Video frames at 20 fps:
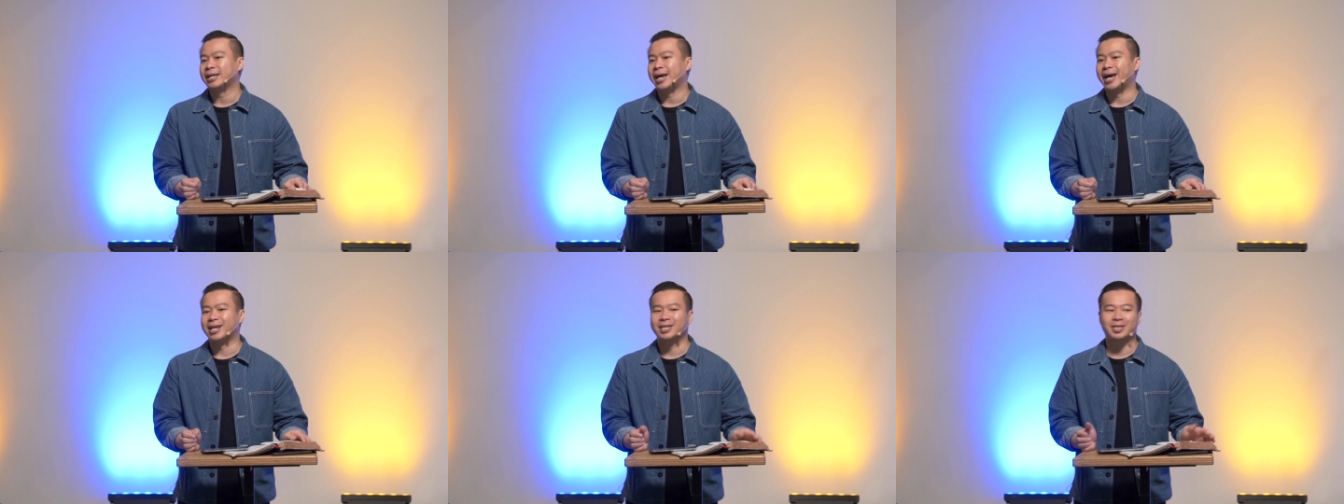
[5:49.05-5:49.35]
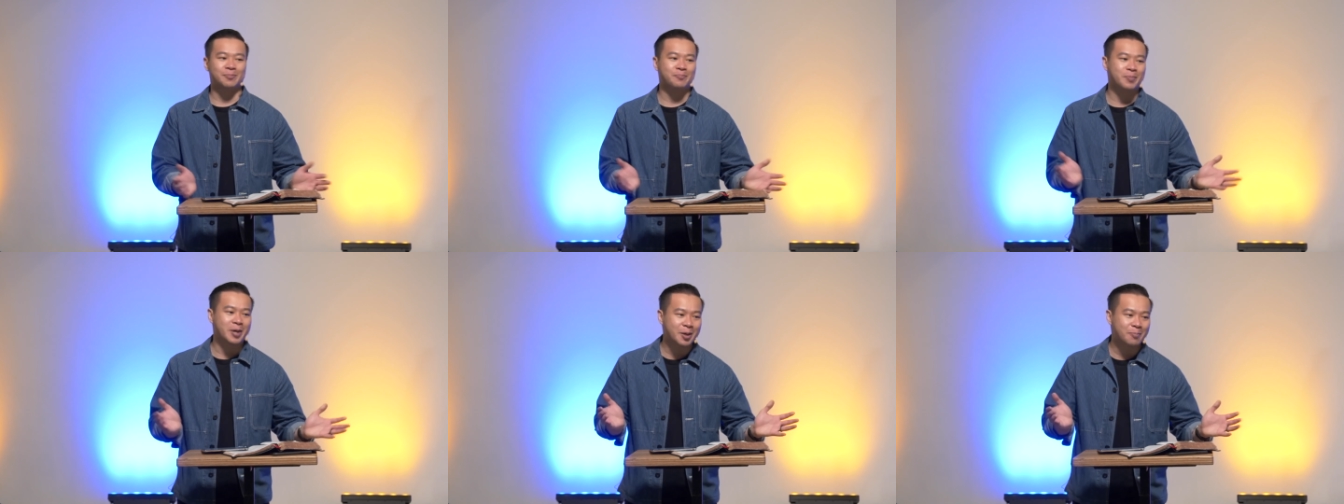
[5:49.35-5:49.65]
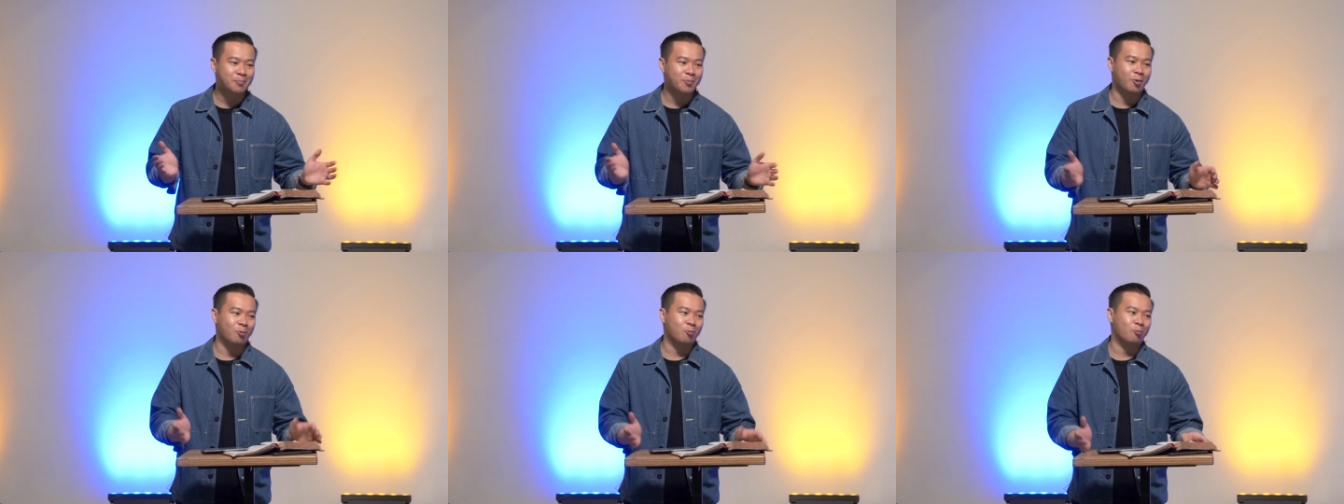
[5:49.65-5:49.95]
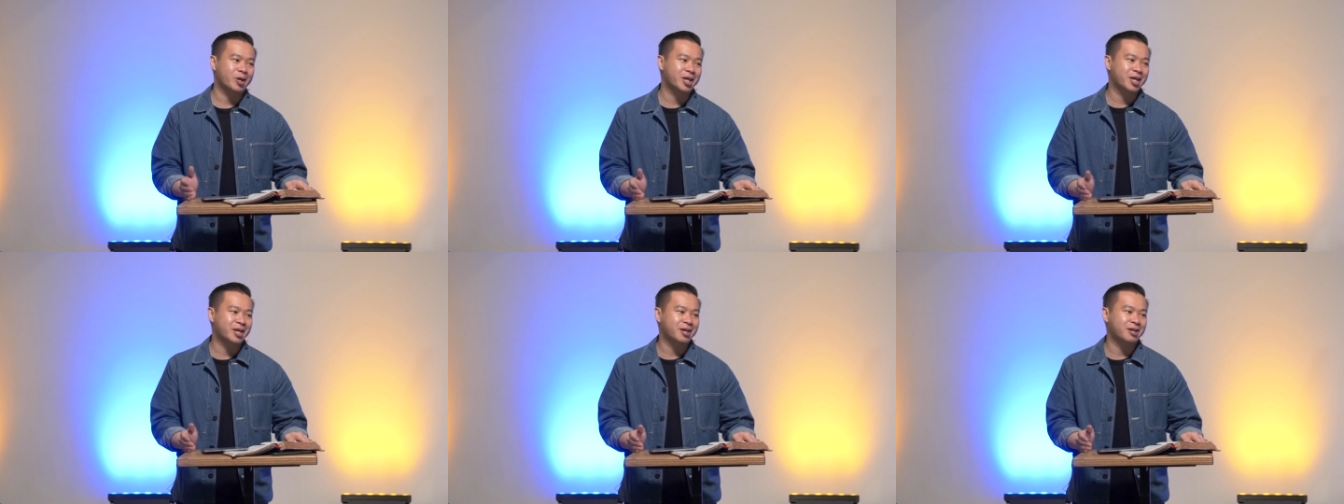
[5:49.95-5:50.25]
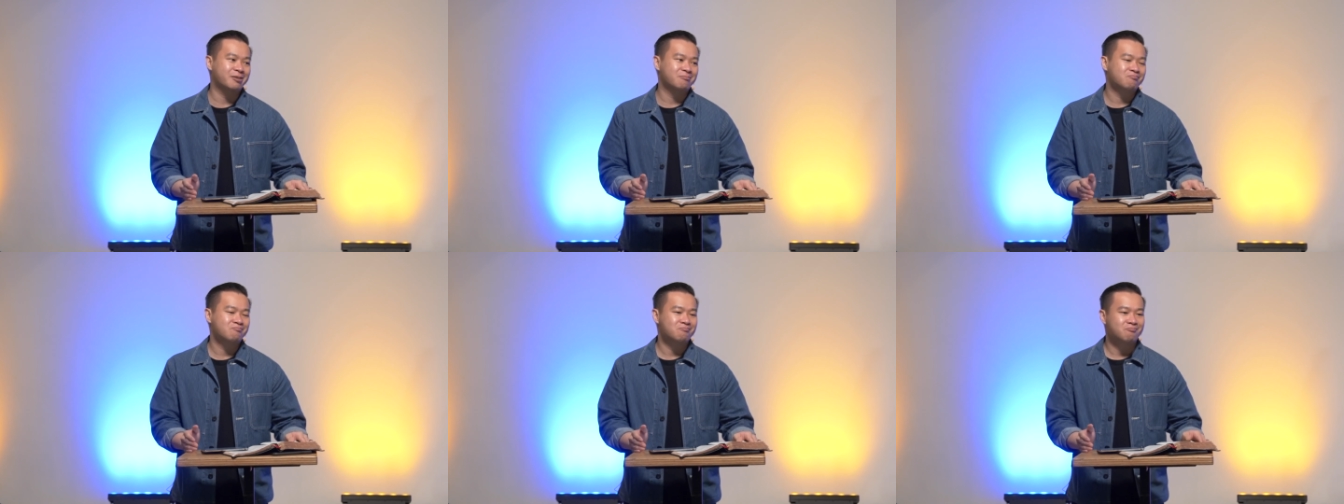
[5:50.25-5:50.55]
And as a people,
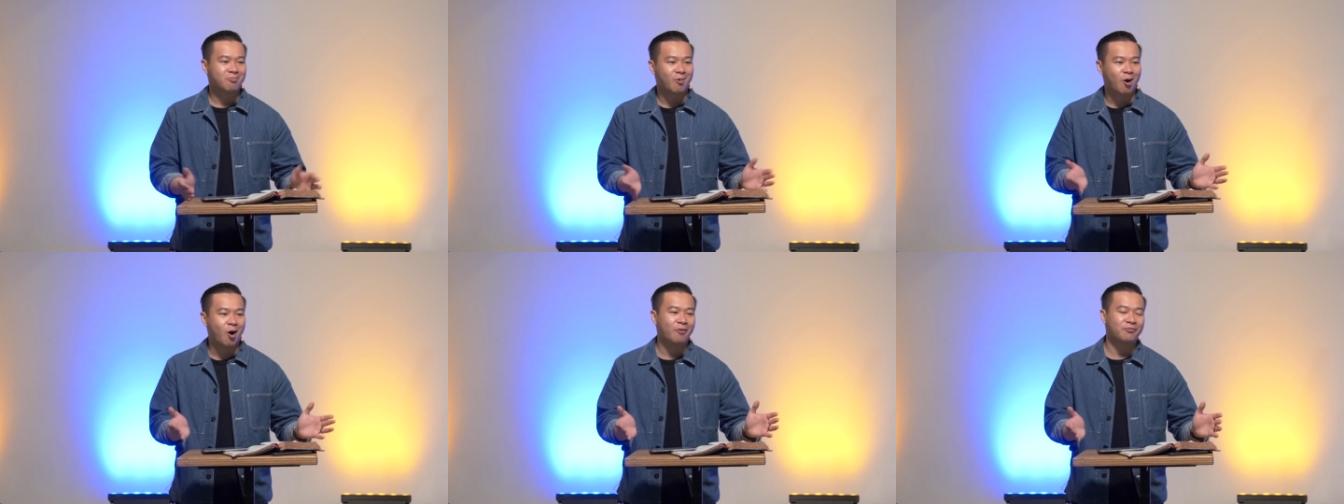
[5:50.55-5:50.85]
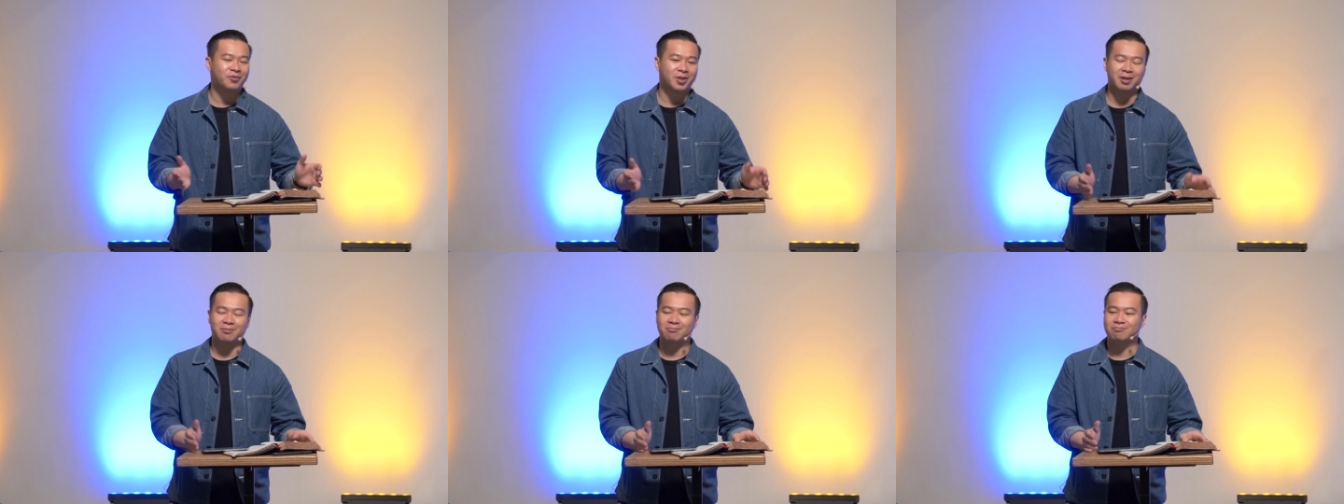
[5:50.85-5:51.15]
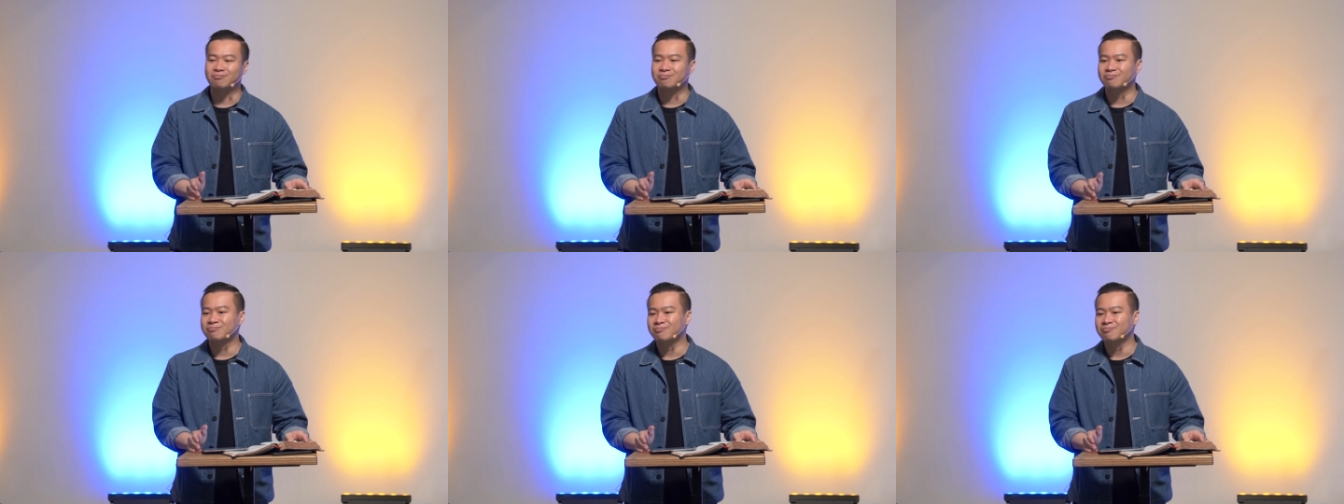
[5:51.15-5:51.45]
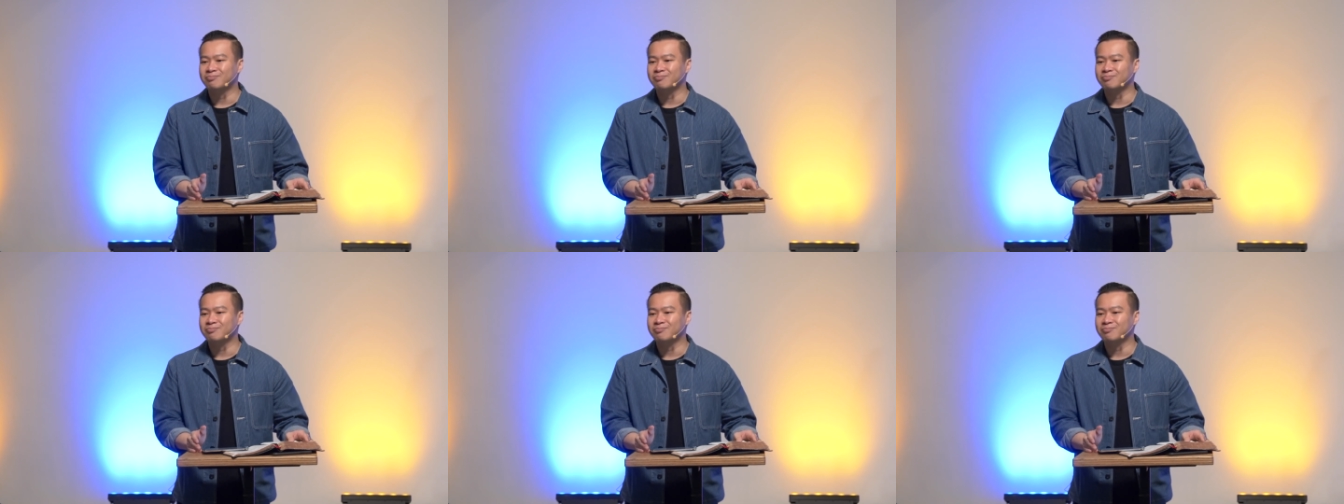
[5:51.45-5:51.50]
we often